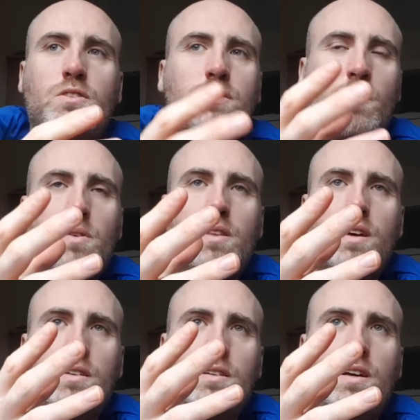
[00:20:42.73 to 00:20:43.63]
You're someone
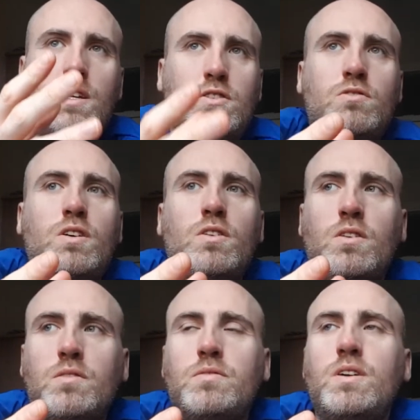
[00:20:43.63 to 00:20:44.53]
that has a history
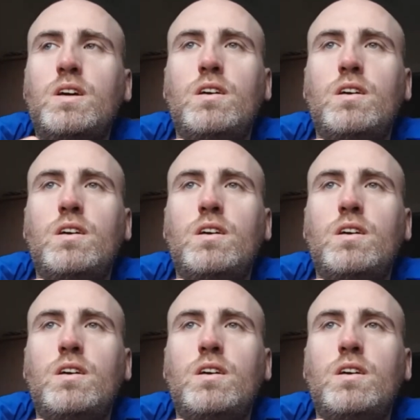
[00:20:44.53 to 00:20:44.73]
of,